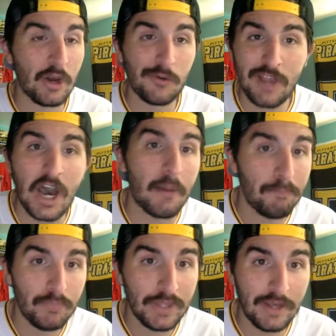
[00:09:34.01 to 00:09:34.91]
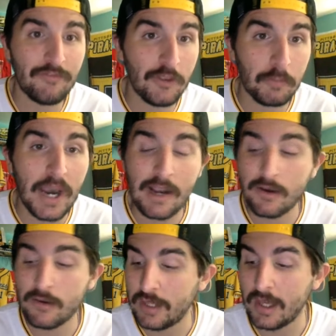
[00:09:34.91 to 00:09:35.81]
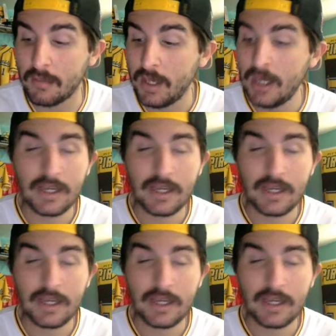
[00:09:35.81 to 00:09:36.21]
goes up if this Pirates team